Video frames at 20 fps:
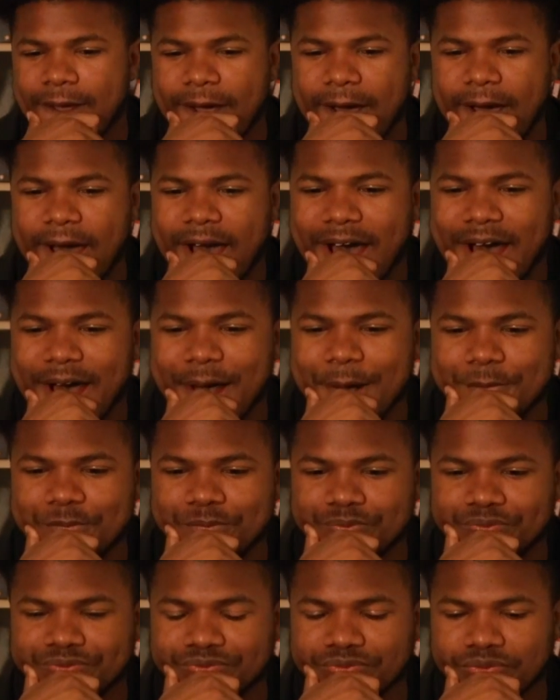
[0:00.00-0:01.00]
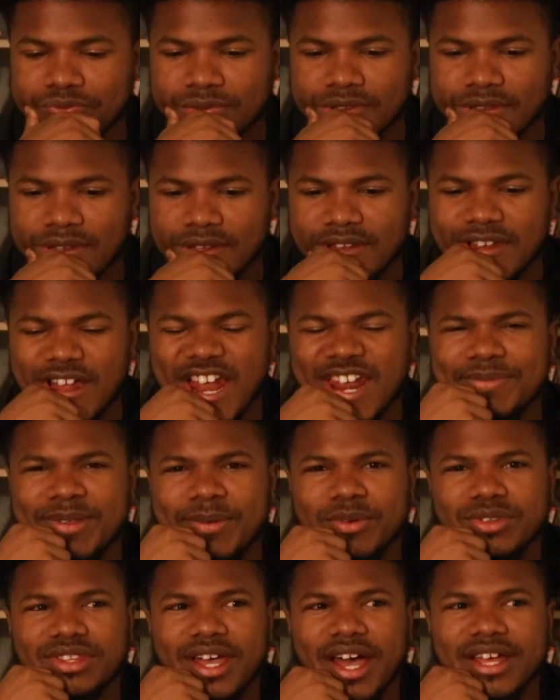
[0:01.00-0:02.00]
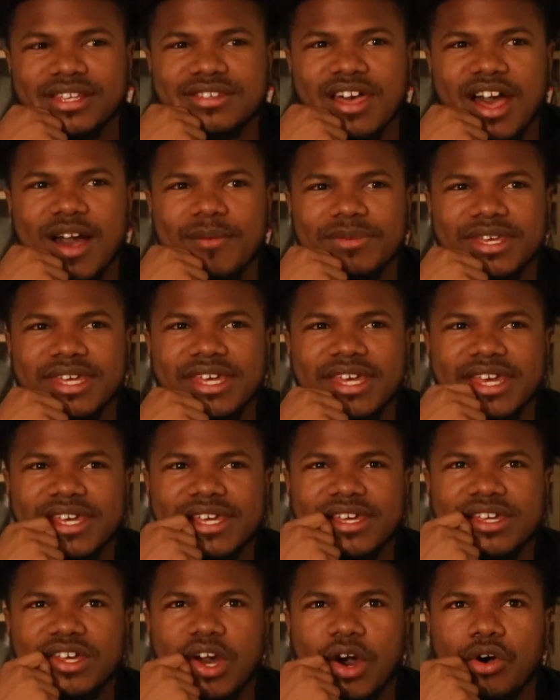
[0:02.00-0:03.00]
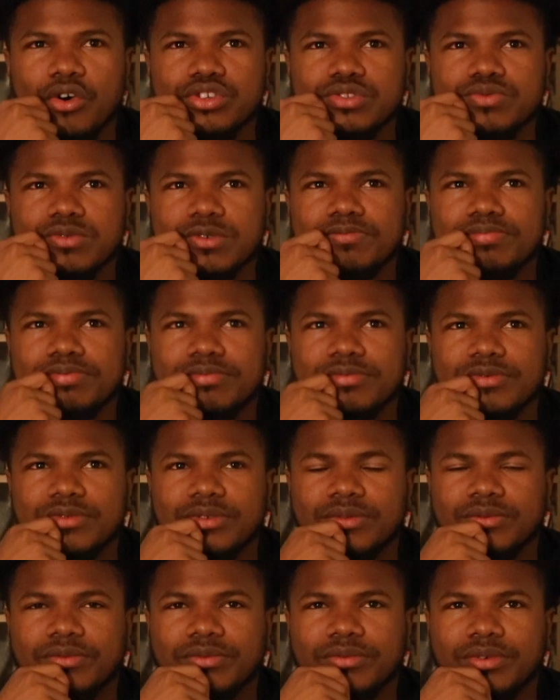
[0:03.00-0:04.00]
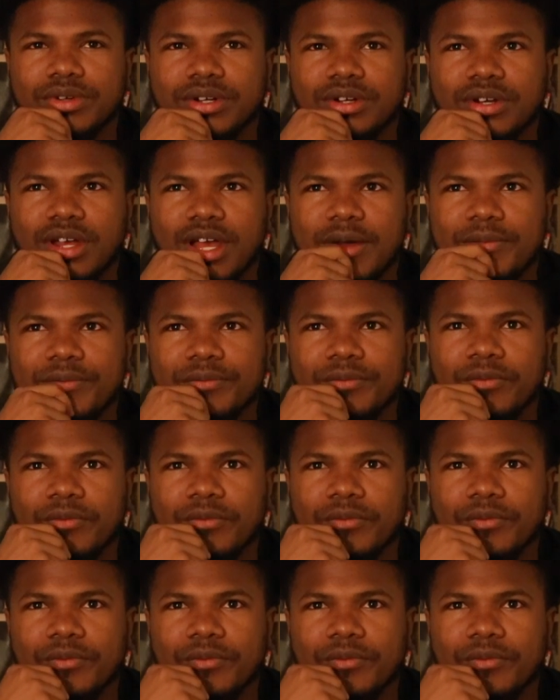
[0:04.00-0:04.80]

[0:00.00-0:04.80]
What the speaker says: A lot of people thought Tommy and Ghost were